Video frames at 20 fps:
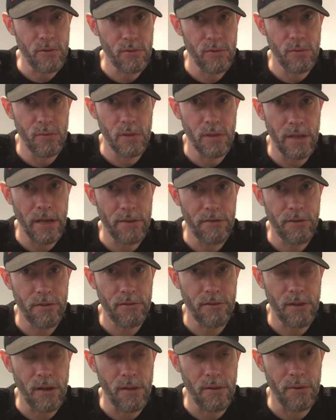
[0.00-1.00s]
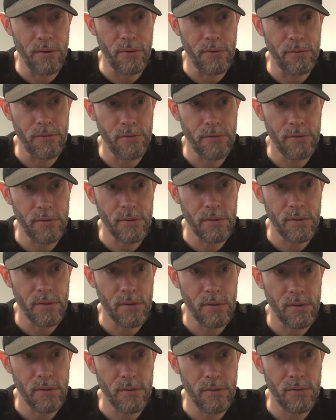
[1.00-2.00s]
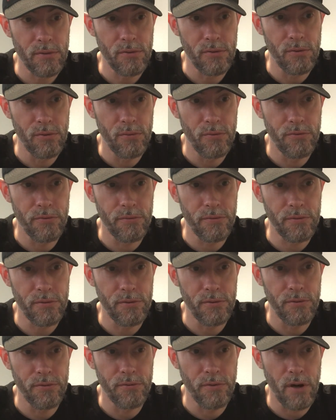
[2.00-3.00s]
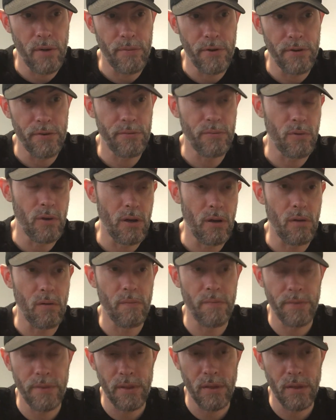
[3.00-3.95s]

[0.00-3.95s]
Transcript: two electric cellos, two, dr two drummers, well,